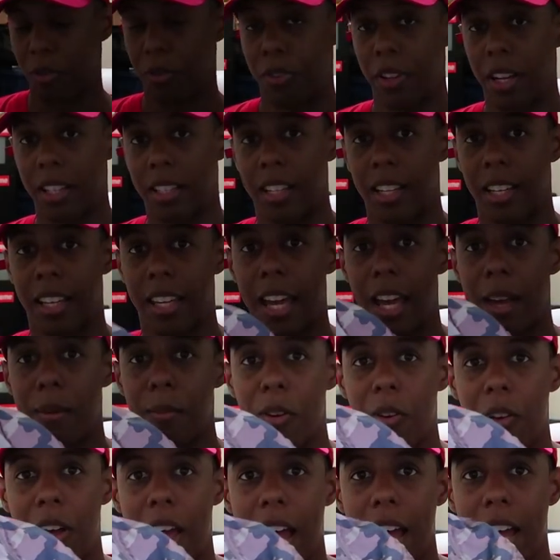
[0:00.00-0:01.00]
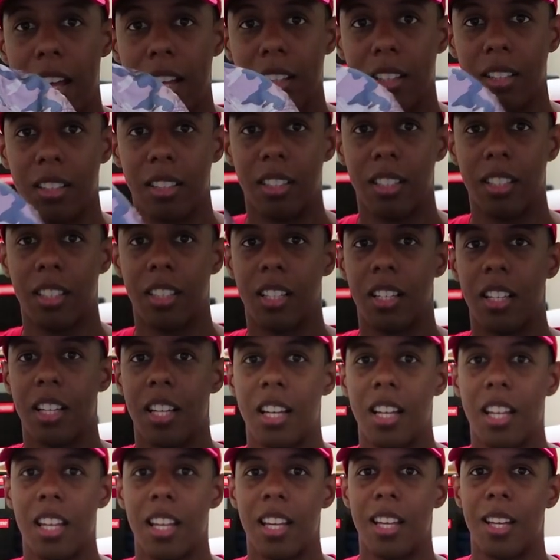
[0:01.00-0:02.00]
a reflective camo hat,
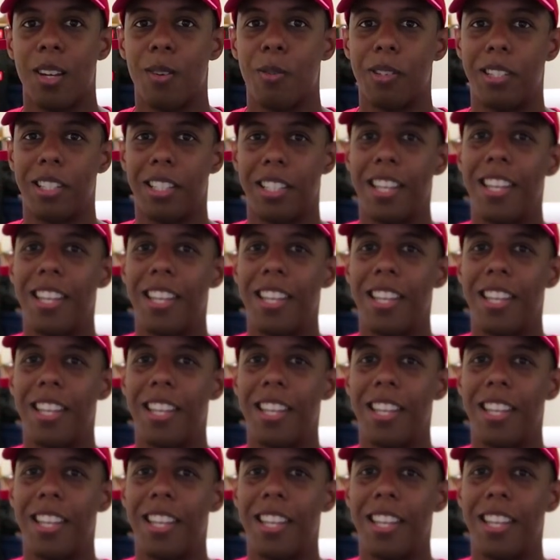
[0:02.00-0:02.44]
which